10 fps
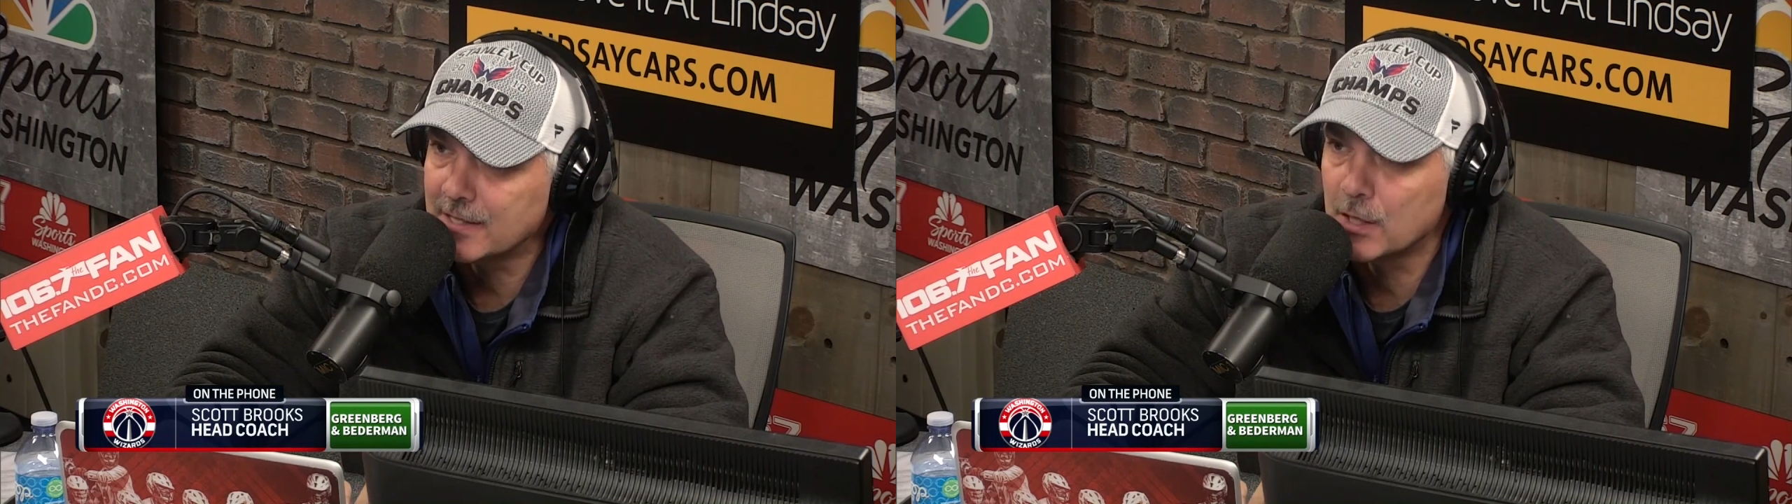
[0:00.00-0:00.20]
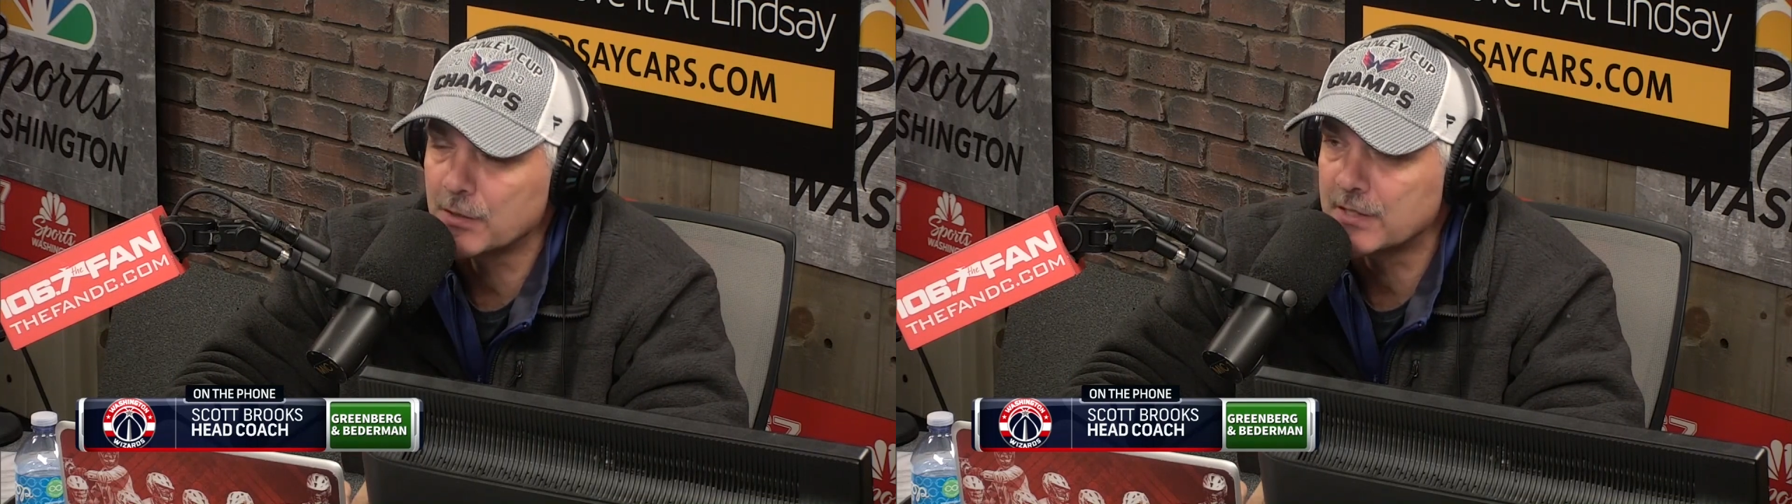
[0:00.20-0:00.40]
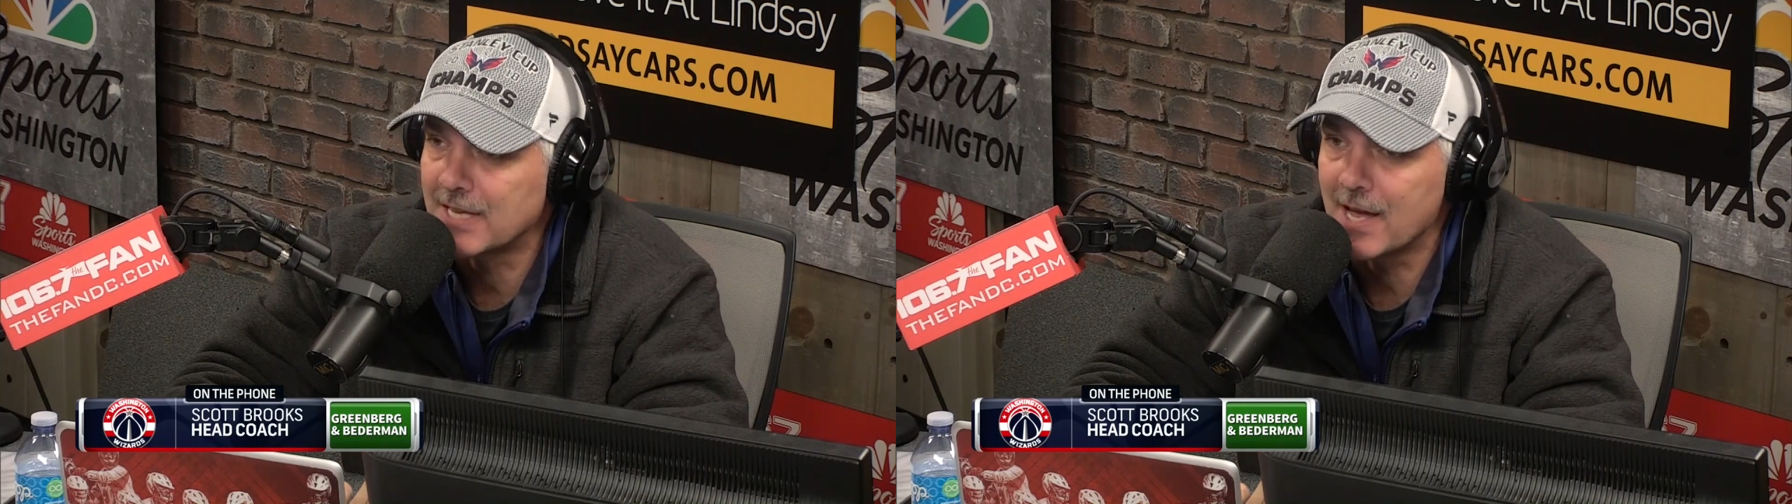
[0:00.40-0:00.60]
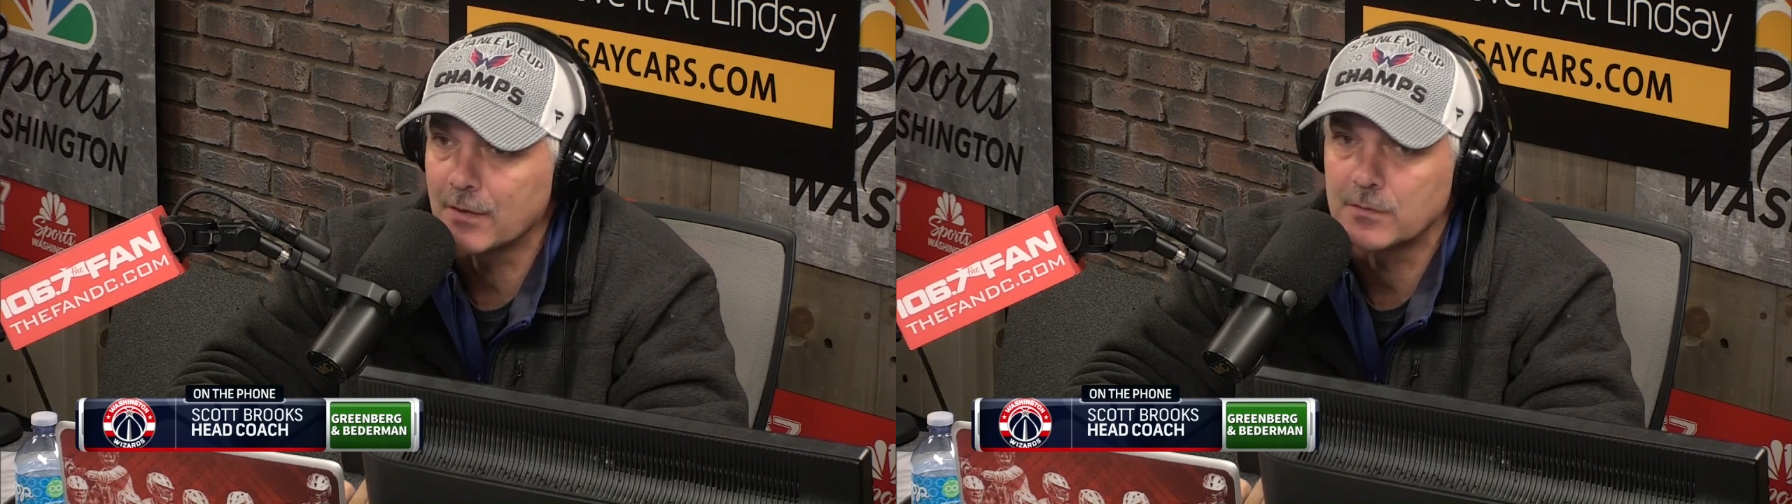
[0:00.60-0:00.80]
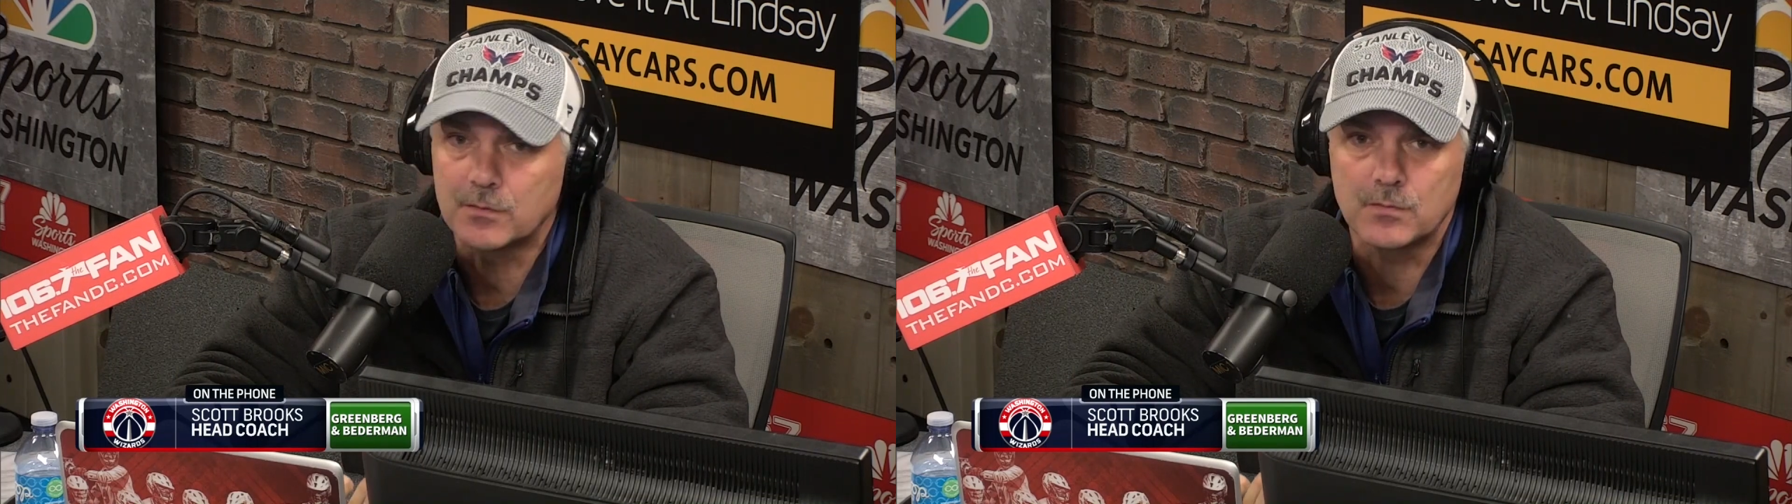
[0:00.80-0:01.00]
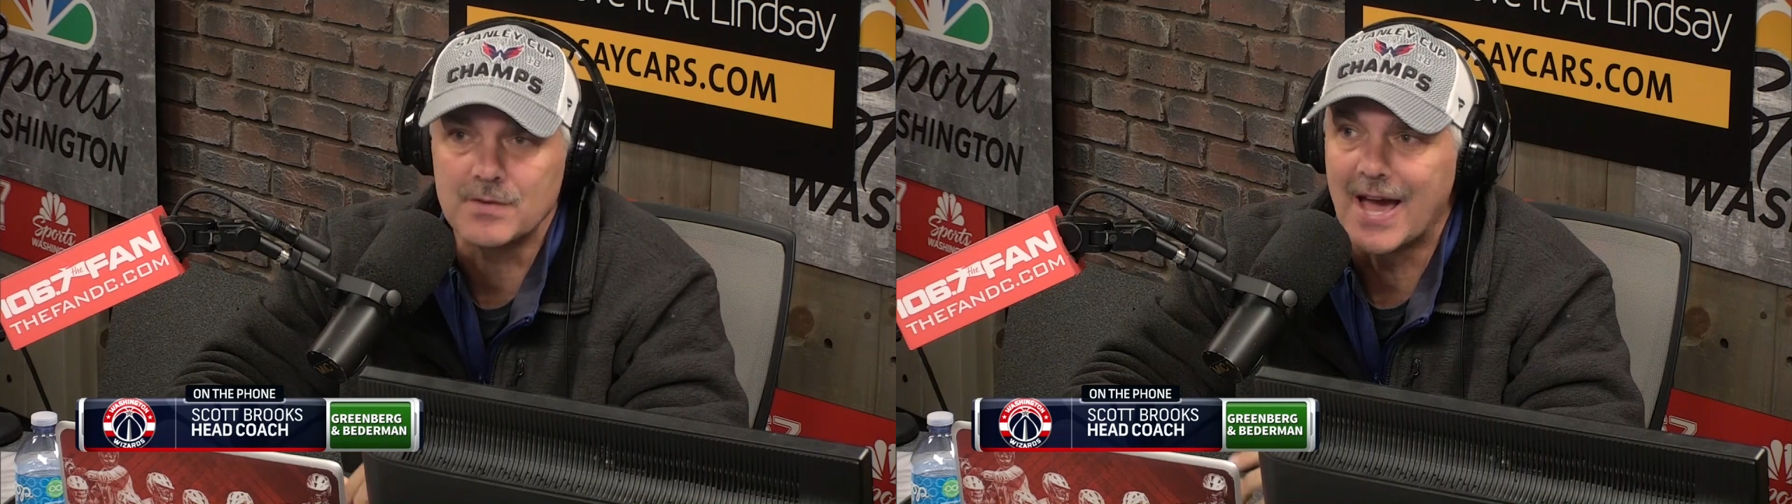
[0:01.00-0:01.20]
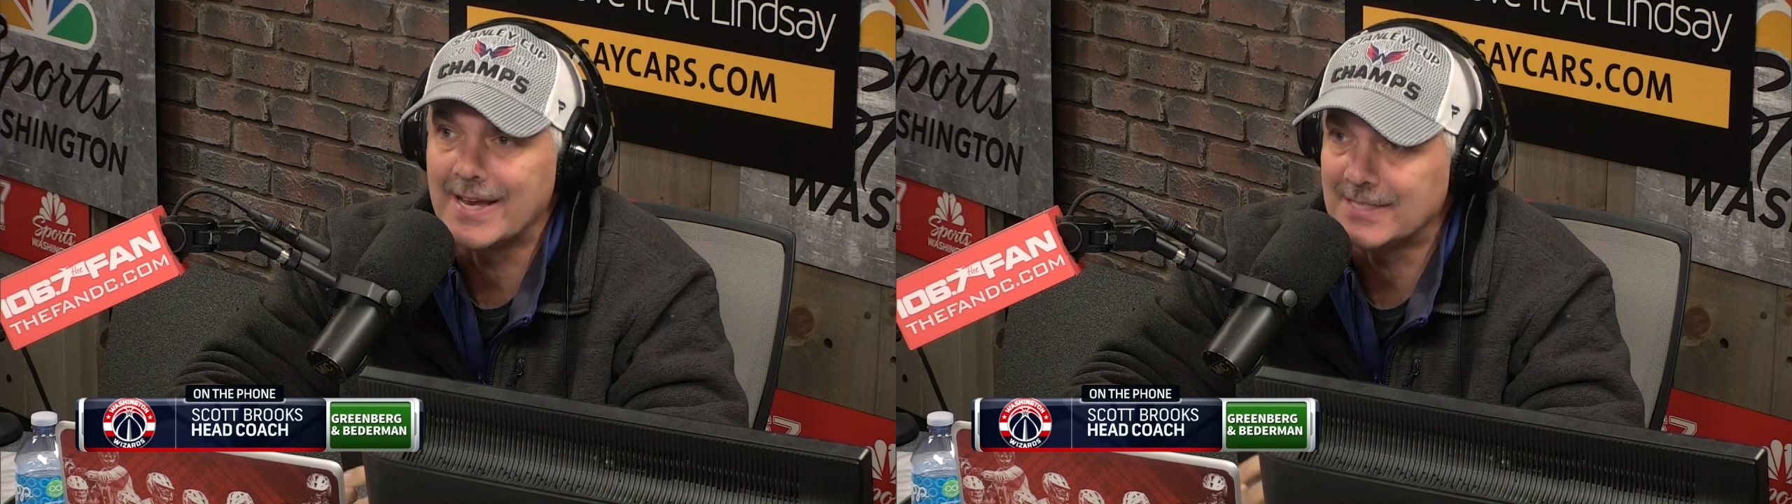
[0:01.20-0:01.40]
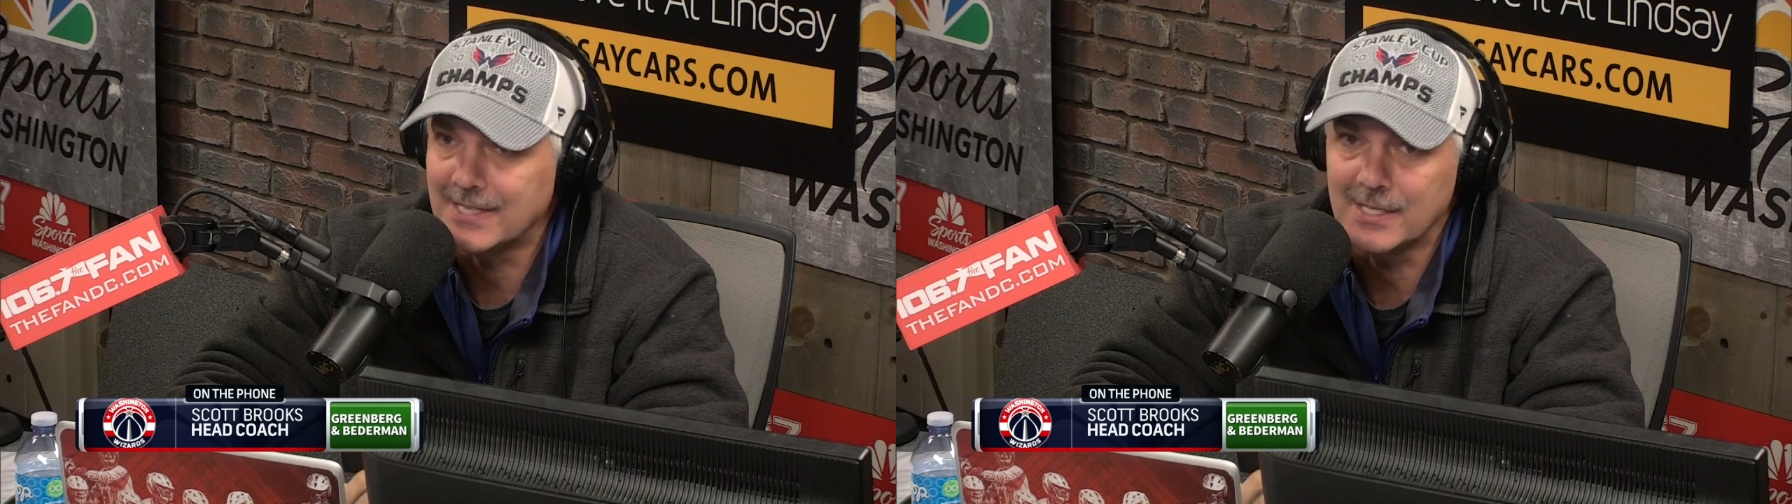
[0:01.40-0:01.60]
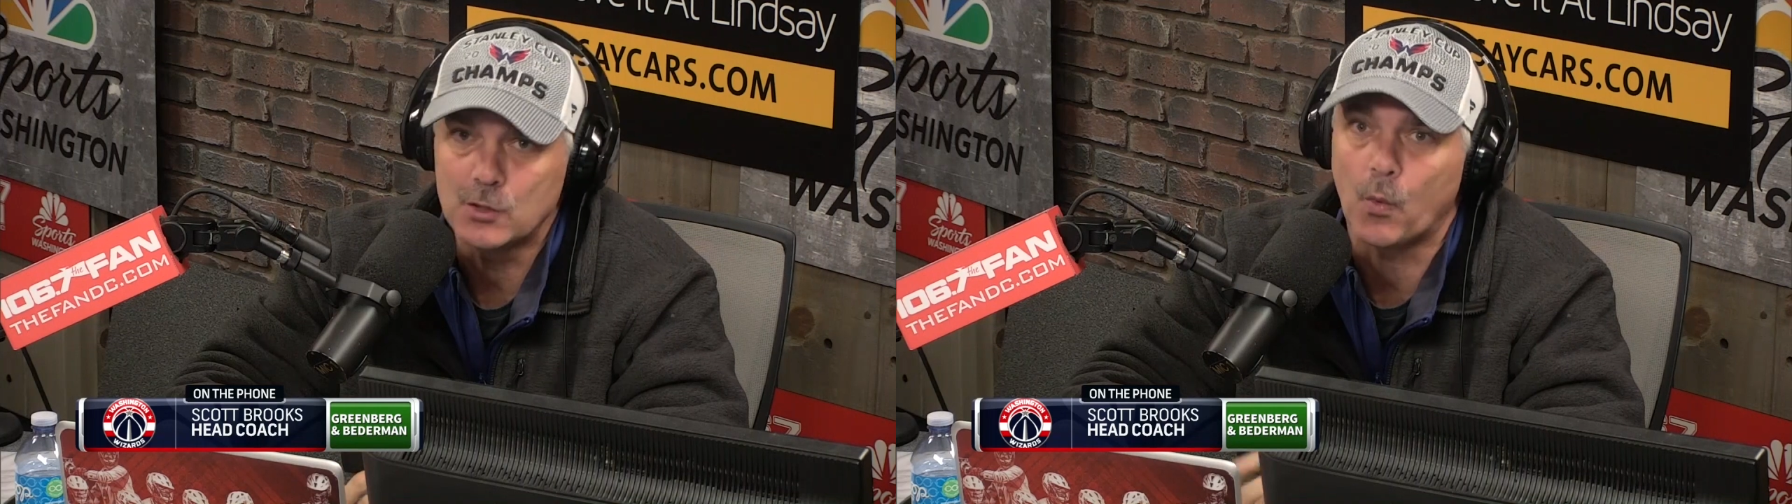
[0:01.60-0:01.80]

You know, you're down nineteen,